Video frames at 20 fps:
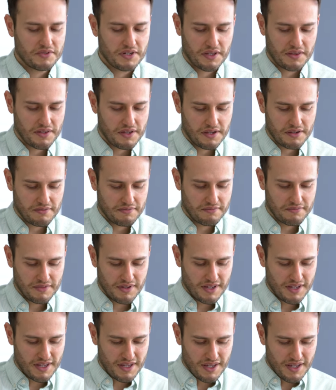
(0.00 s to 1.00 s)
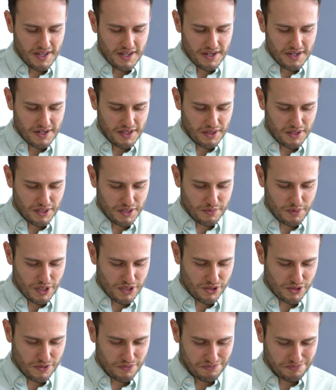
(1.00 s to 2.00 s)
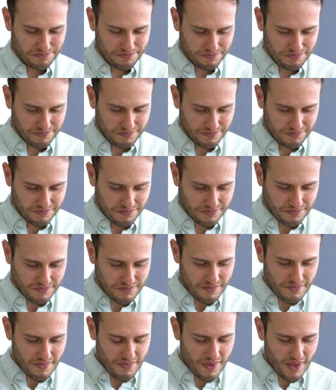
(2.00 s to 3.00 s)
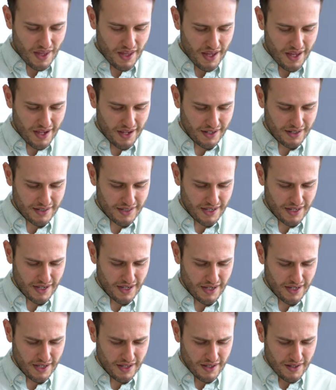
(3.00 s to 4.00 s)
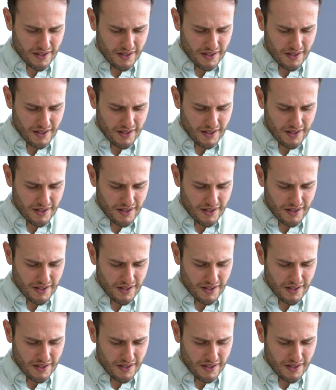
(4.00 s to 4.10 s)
nothing, nothing special. And uh,